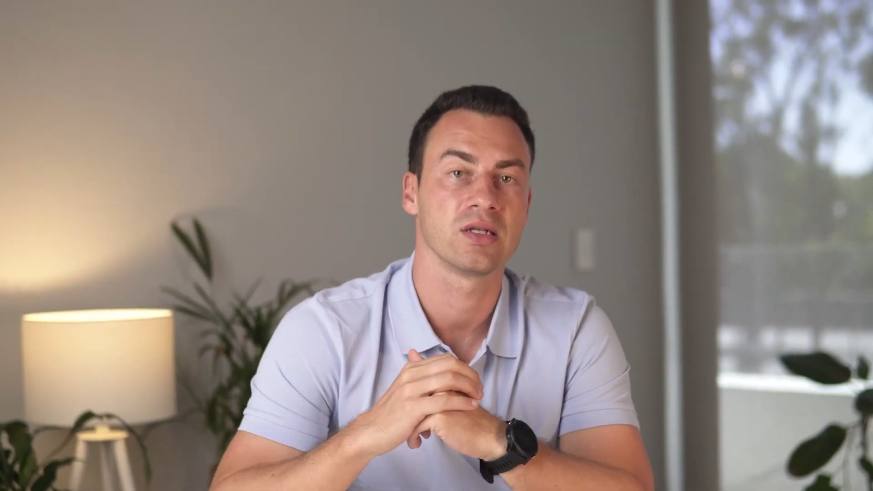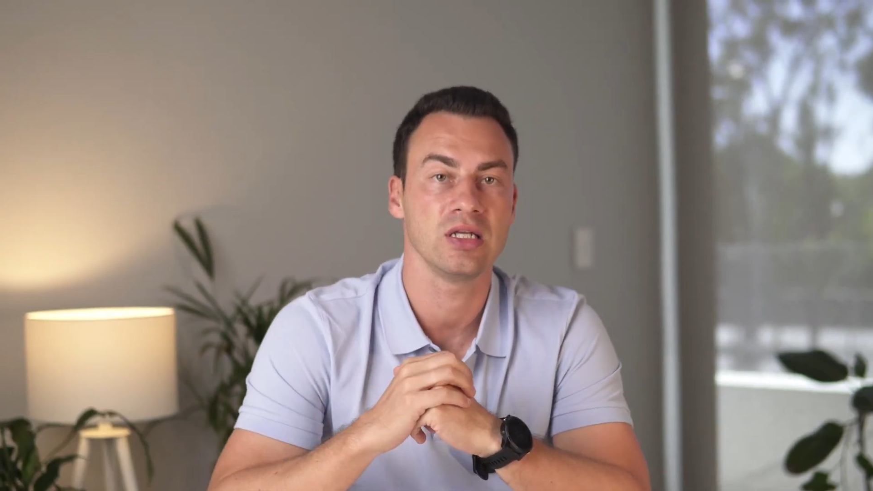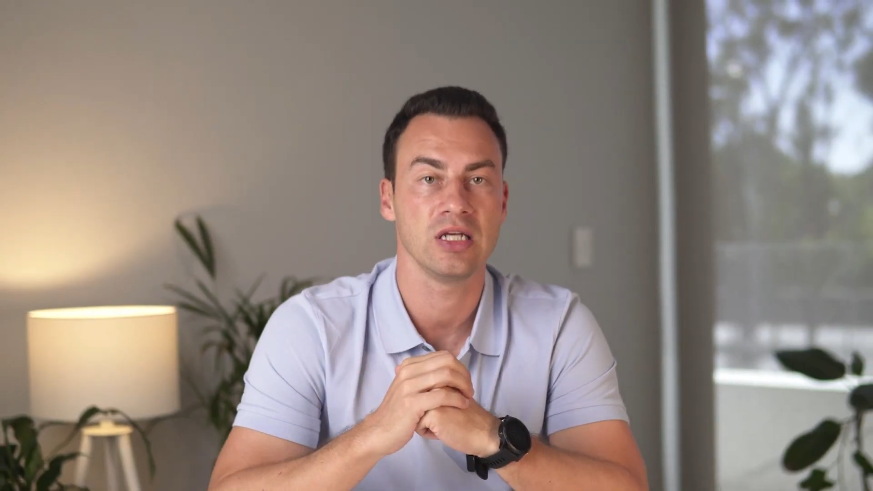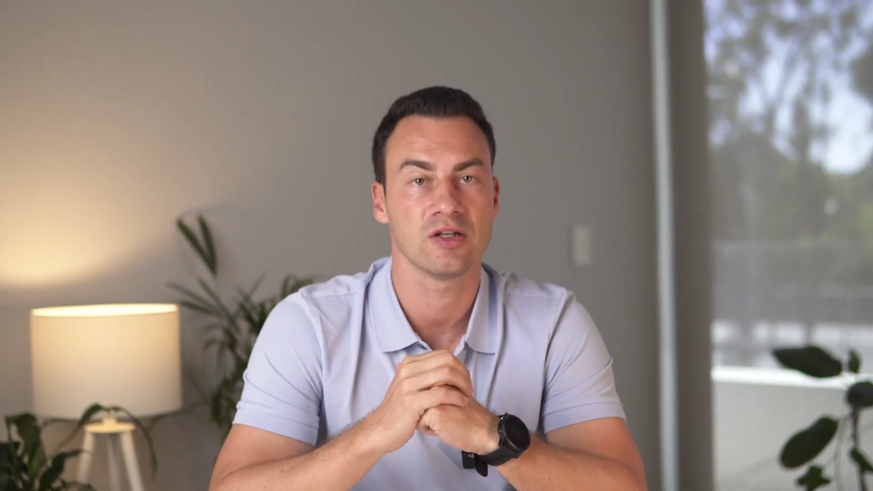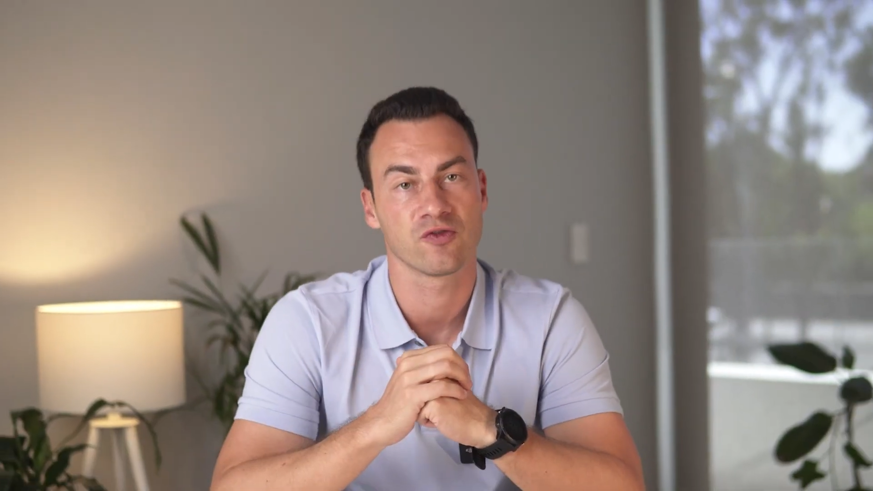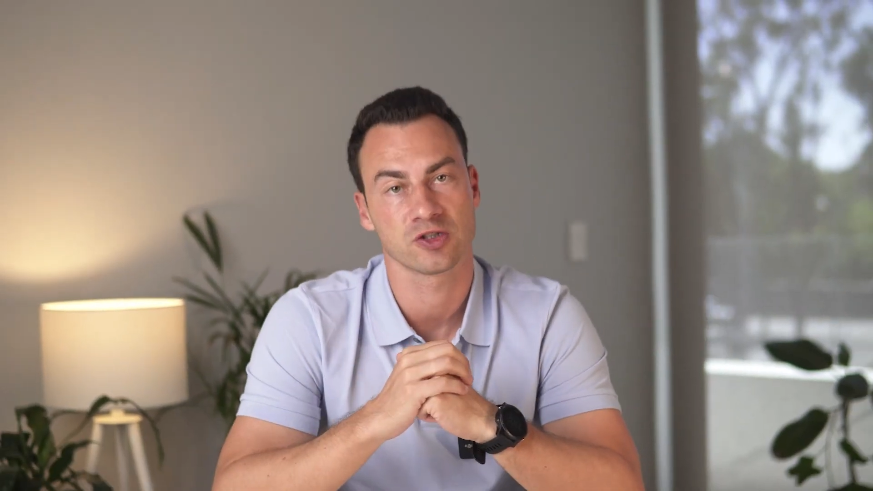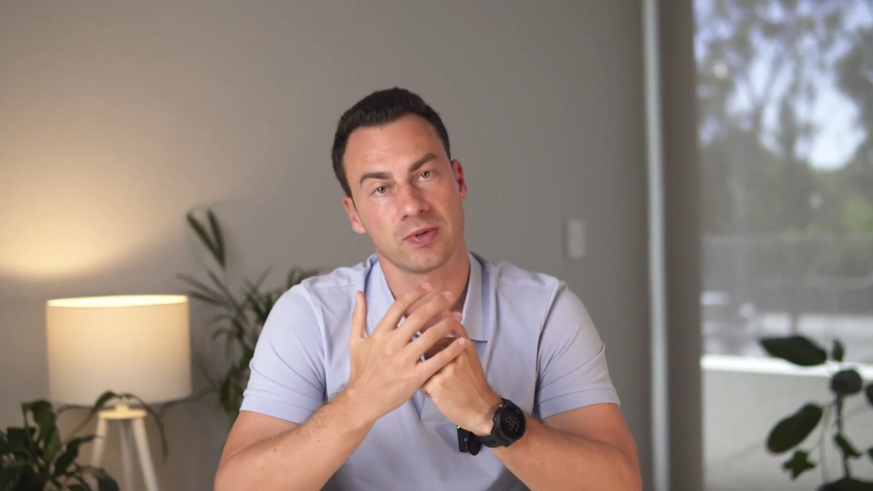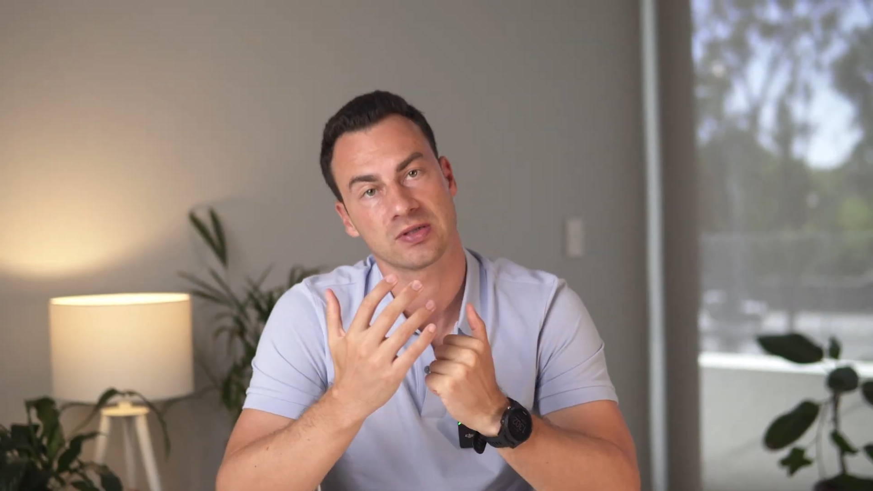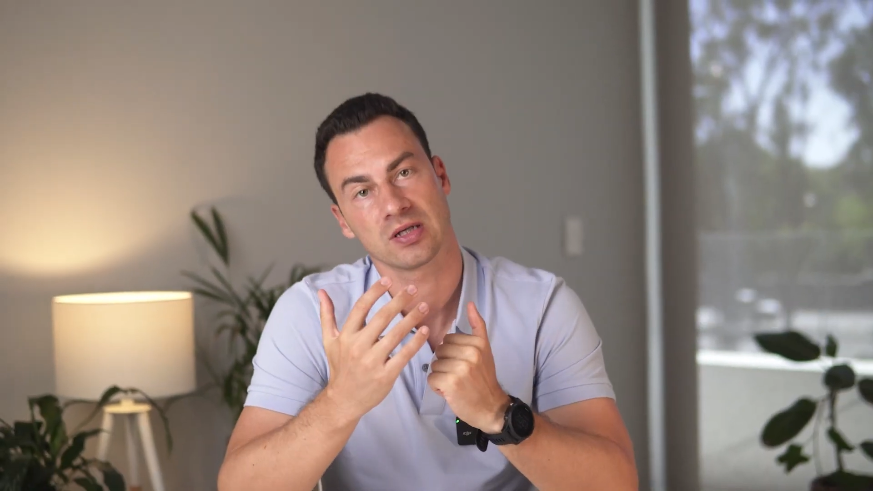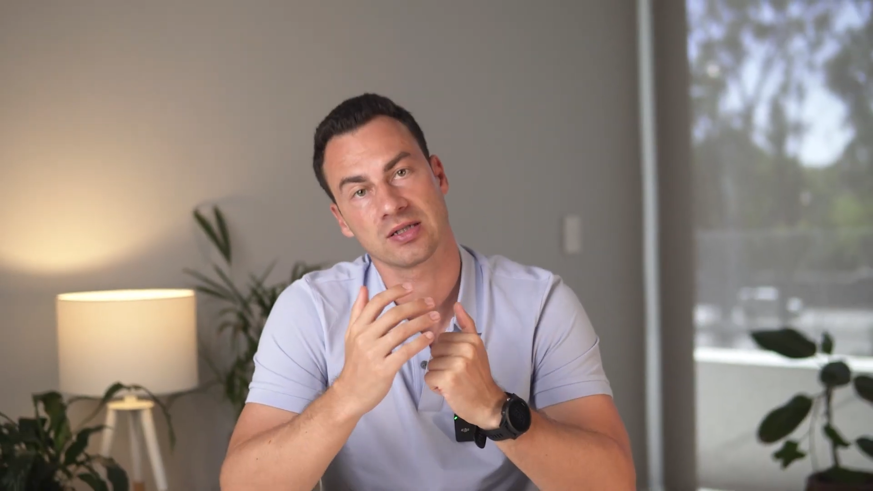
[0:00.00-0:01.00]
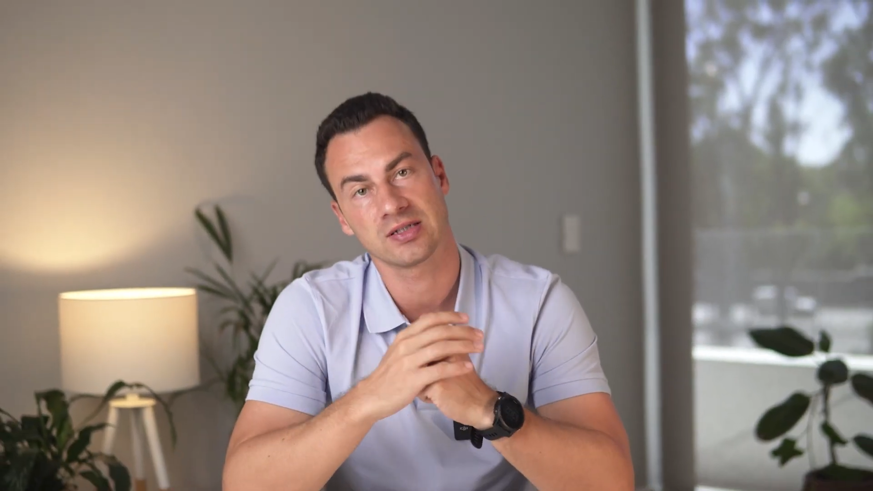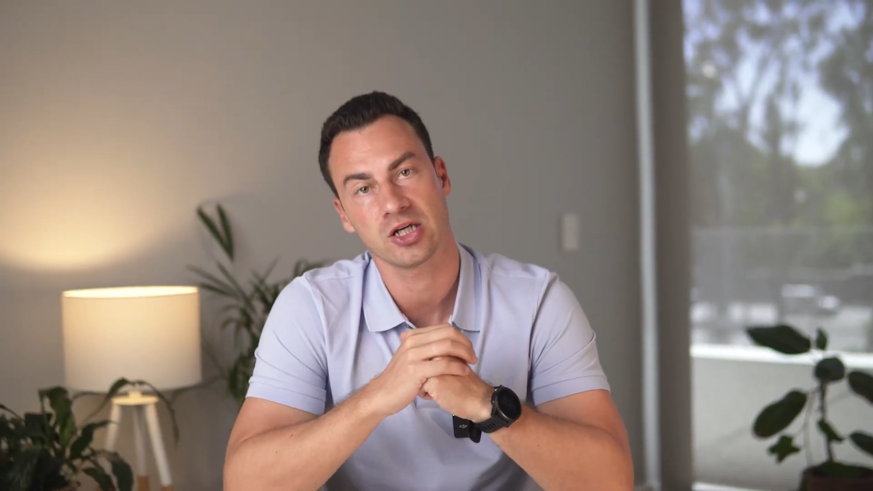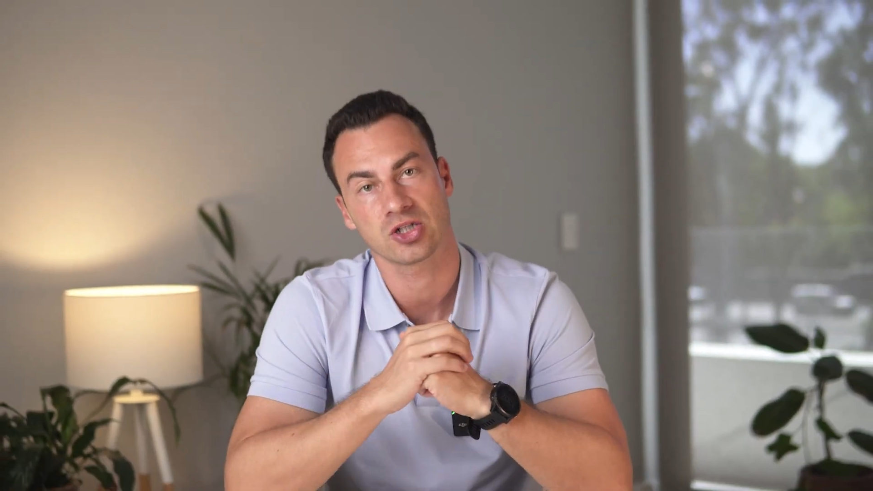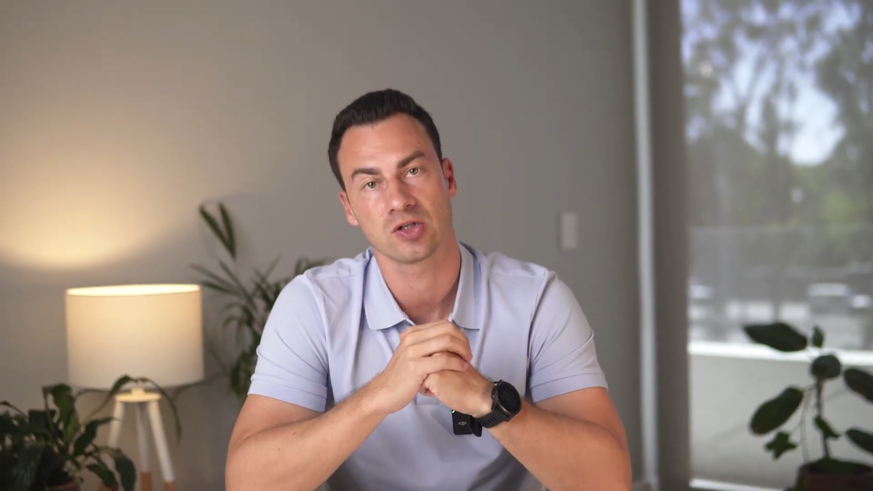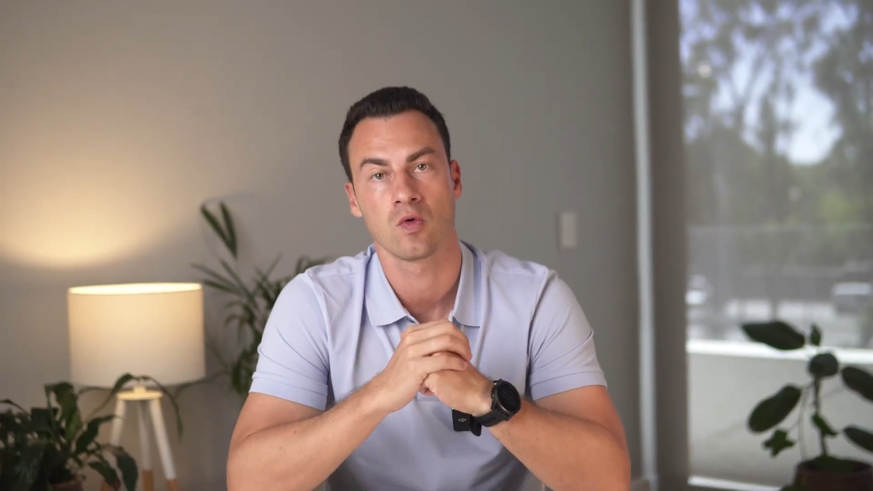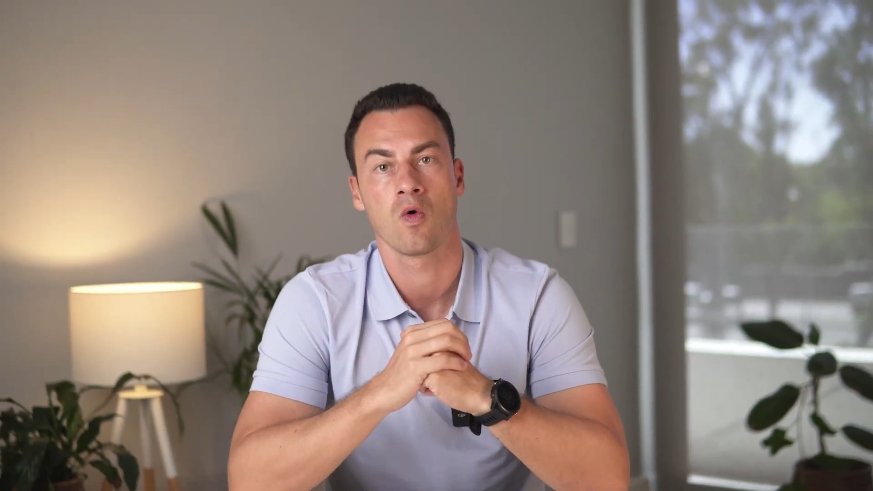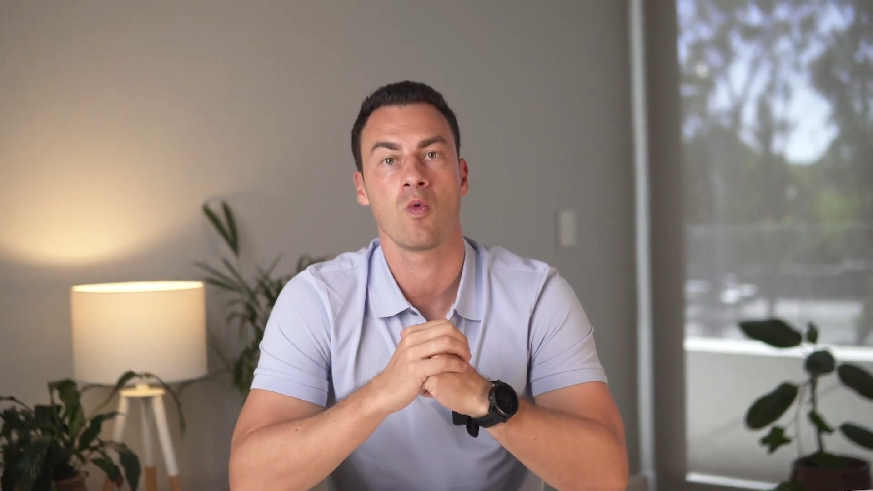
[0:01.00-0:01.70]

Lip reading: the need for specialization,